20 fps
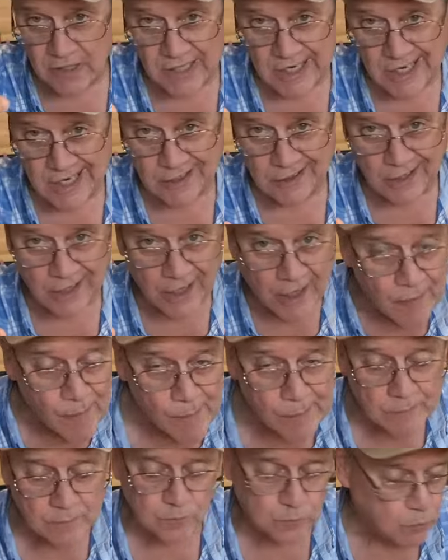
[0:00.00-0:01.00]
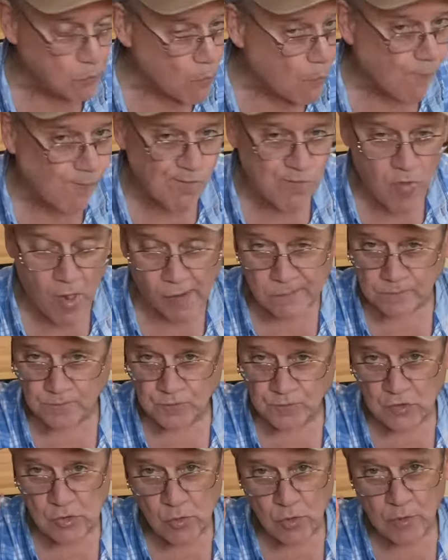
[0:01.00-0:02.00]
Cadillac.
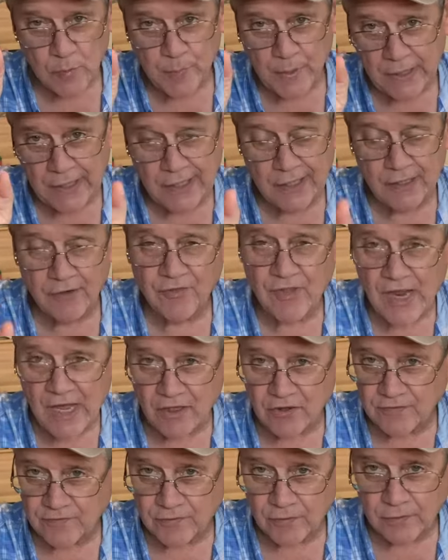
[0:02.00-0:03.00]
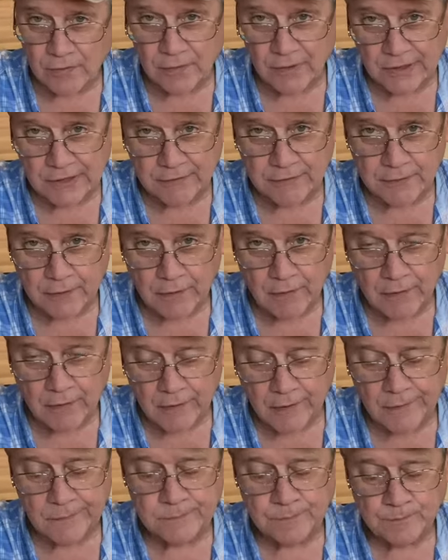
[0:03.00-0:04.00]
You want to pay $80,000 for an electric car,